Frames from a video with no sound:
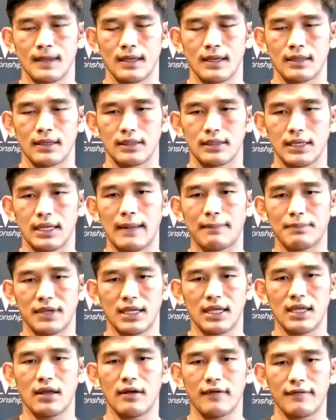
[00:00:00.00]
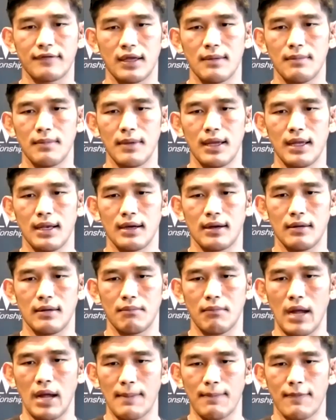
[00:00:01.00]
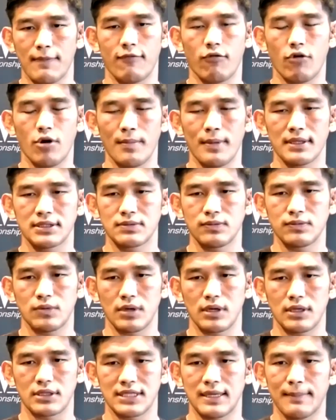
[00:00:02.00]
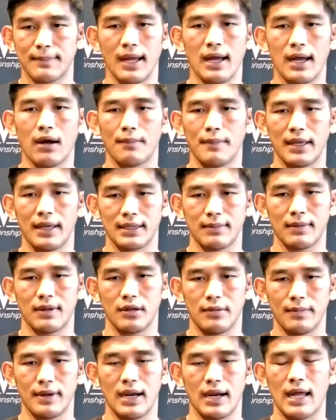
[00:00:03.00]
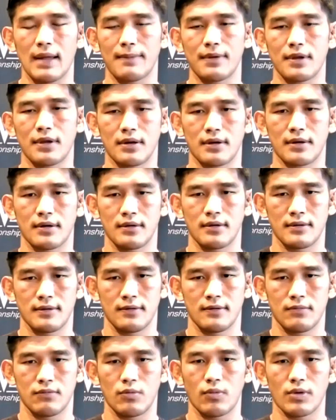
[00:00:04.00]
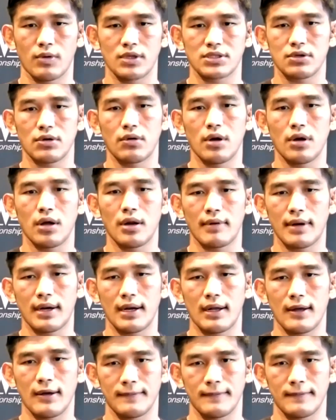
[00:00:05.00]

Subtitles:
that I'm thinking of them, and my performance would somehow make them a little bit happier. What's going on right now?